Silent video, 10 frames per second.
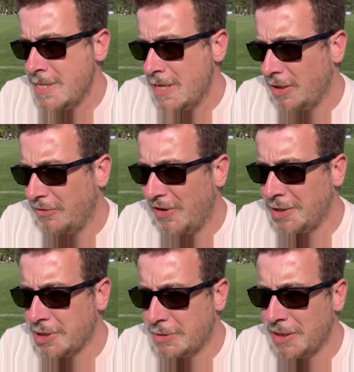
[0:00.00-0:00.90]
the
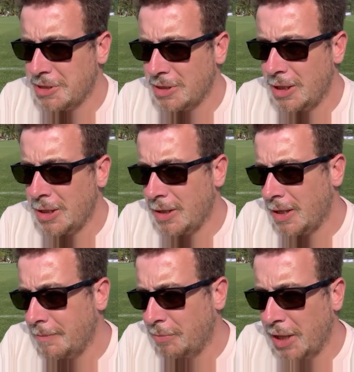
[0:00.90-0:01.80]
fans especially.
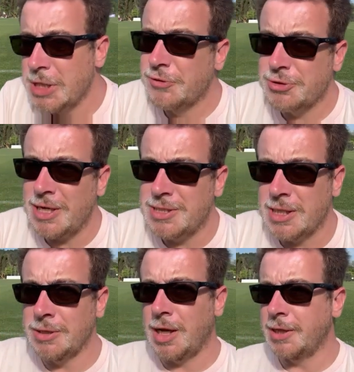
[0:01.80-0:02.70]
But it is
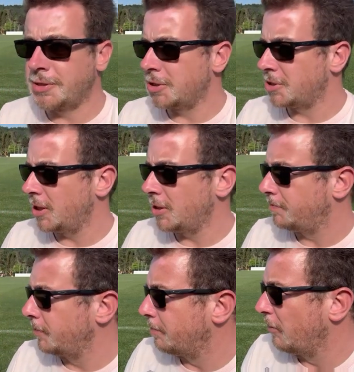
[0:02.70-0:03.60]
frustrating, and you see
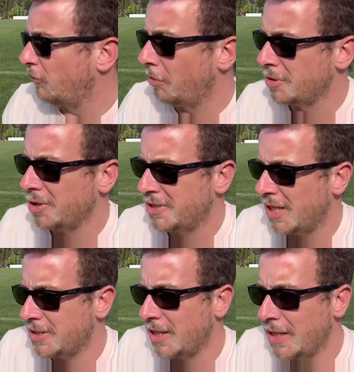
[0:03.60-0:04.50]
the performance on
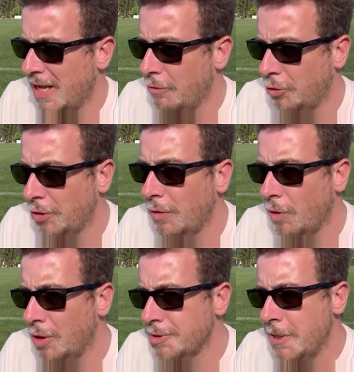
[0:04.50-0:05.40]
Saturday and how good it
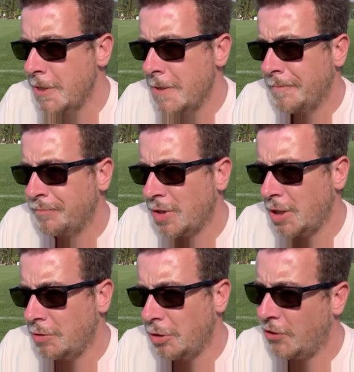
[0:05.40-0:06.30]
was.
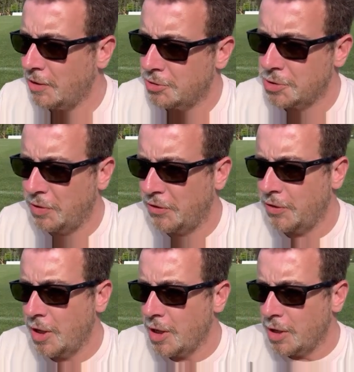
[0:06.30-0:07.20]
You know, you think just with
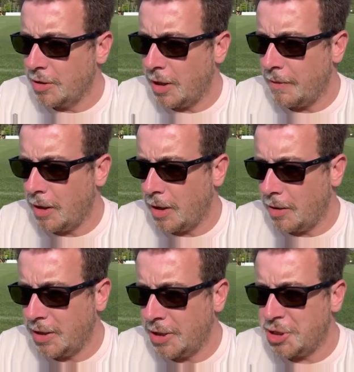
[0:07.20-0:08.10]

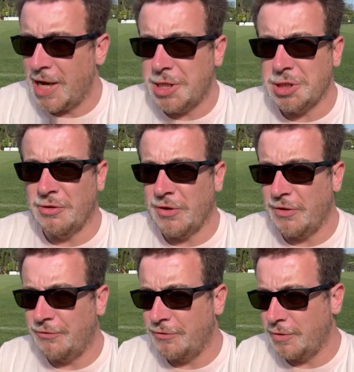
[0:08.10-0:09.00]
an injection
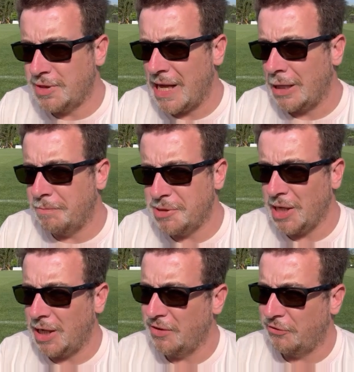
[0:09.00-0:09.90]
of talent,
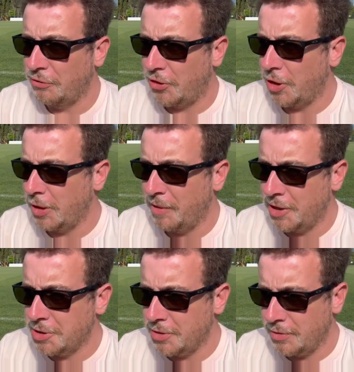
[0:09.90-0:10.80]
particularly in the front third of the
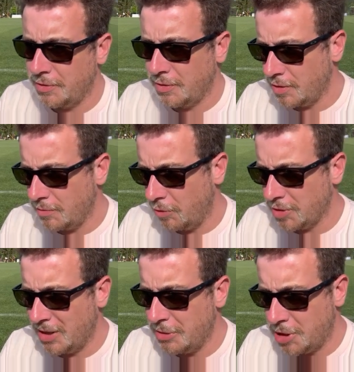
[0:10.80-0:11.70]
pitch, that what
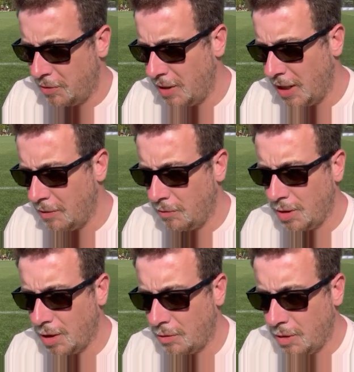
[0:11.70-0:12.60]
Tim is doing here, you know,